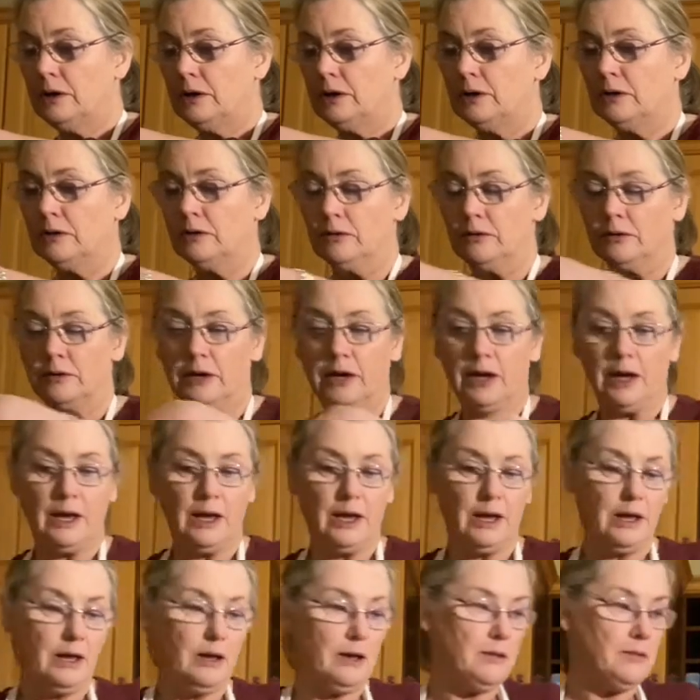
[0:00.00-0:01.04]

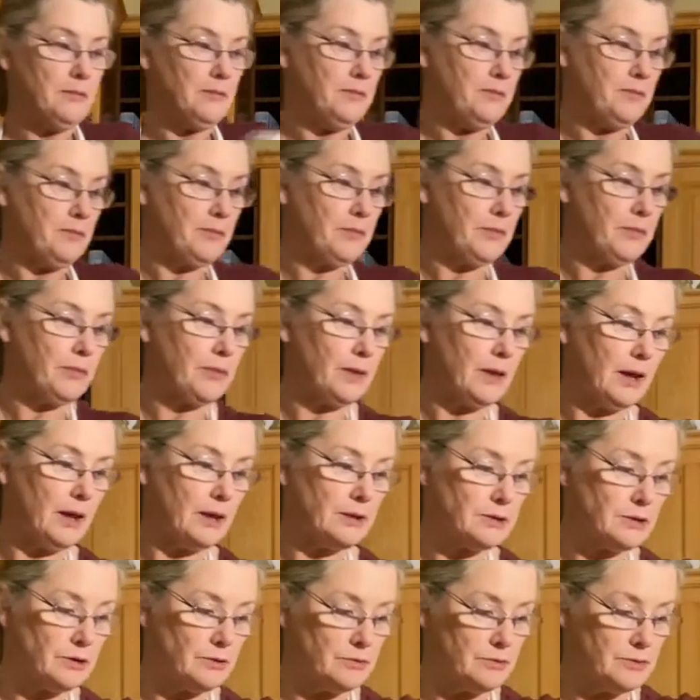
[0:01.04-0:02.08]
Okay, that
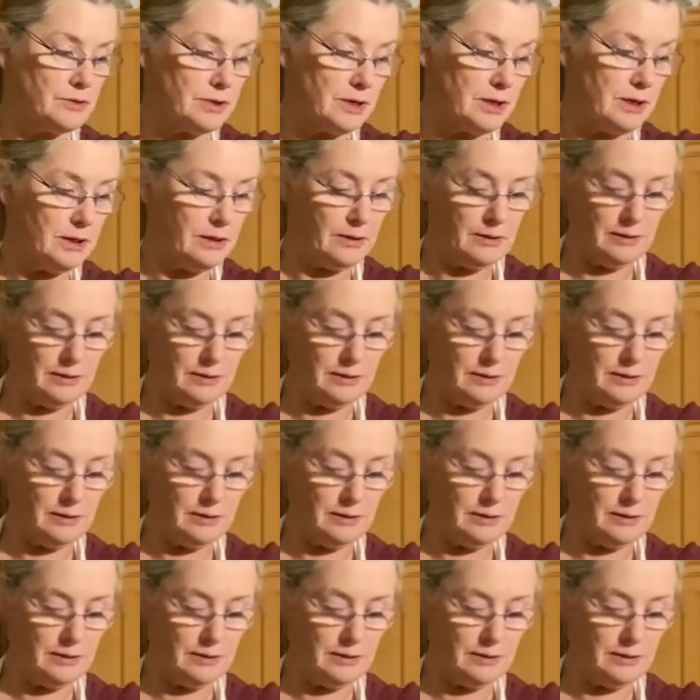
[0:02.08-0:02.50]
goes in.